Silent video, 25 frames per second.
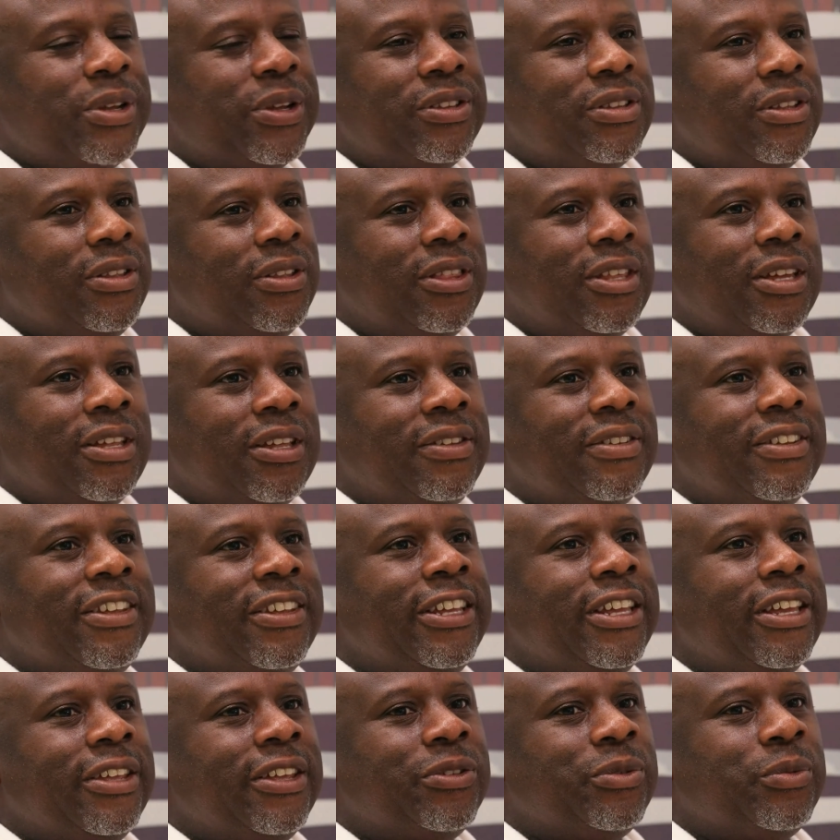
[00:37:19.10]
20, 30
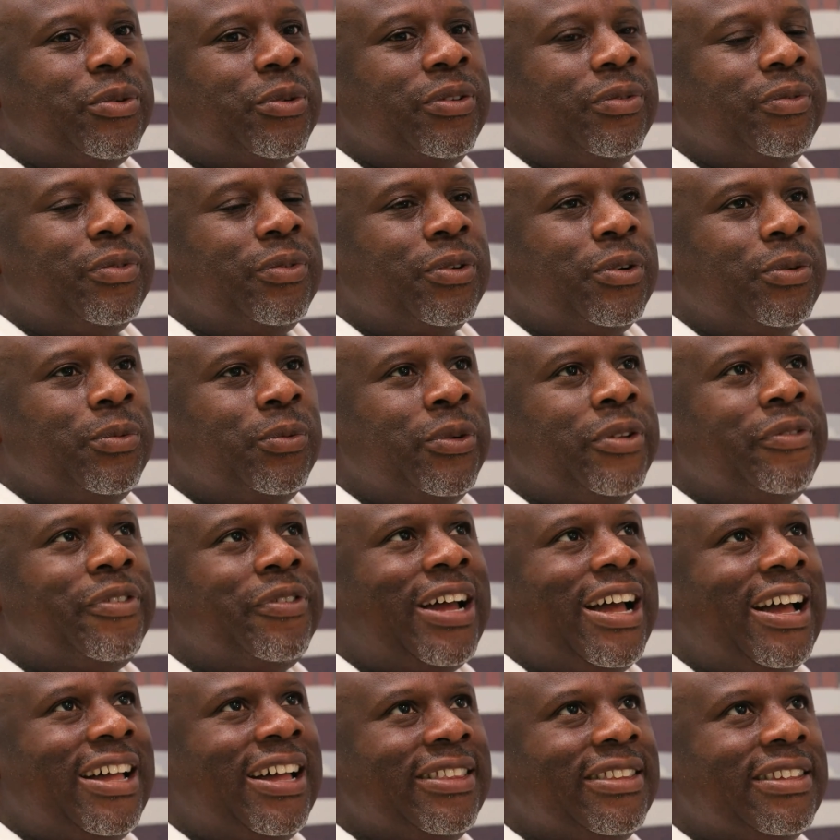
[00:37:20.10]
years,
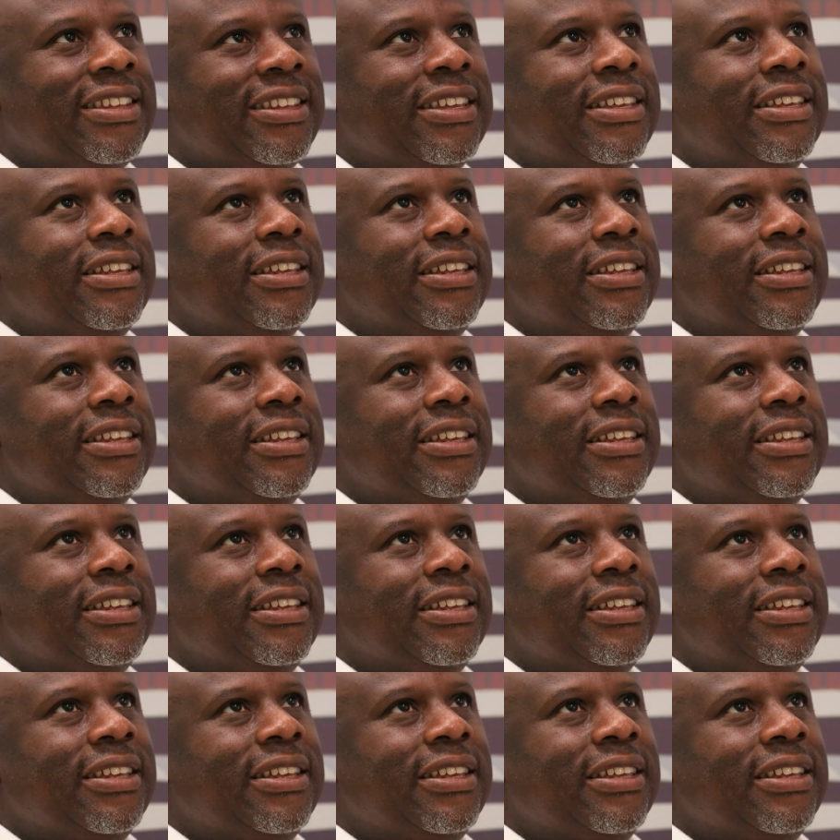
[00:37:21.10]
we've had,